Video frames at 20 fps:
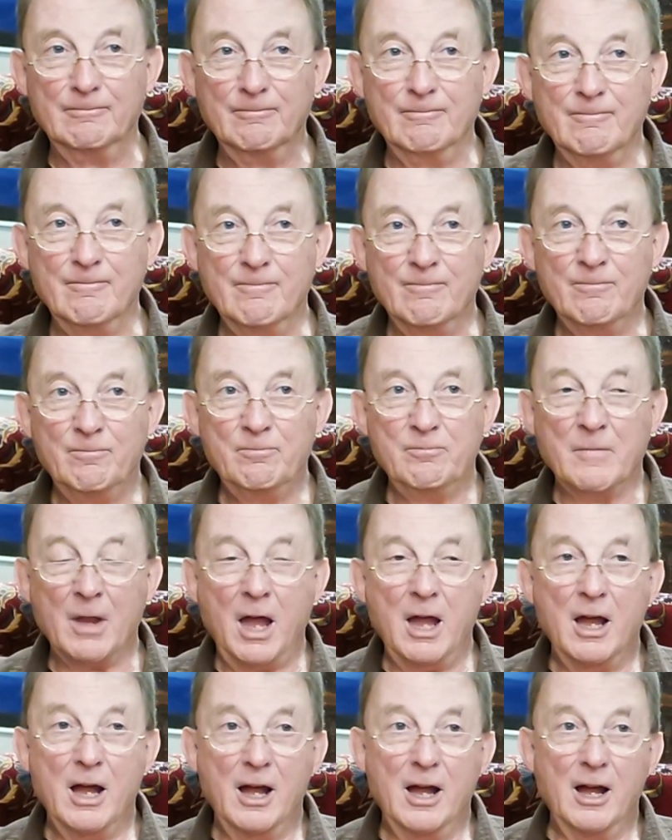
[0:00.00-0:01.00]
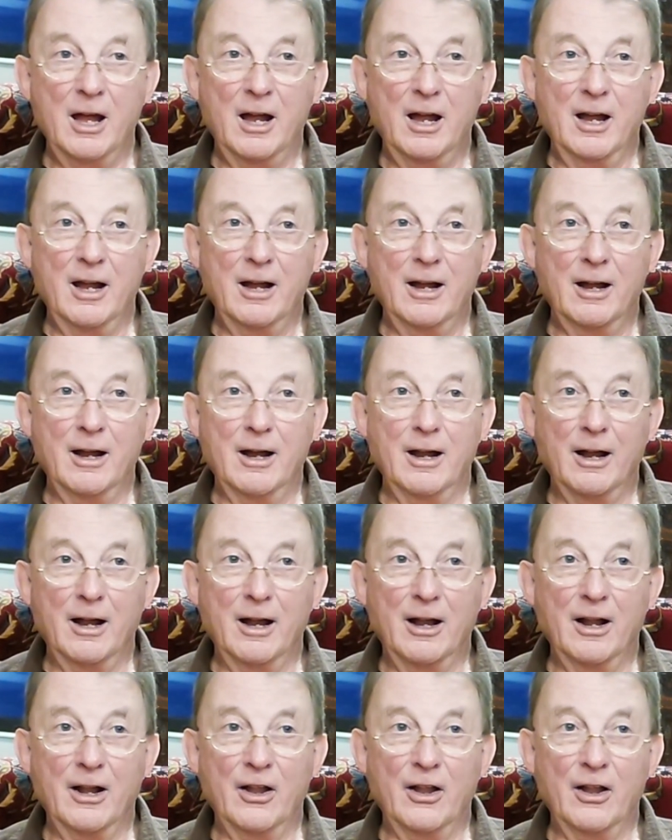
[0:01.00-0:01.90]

Nothing is said.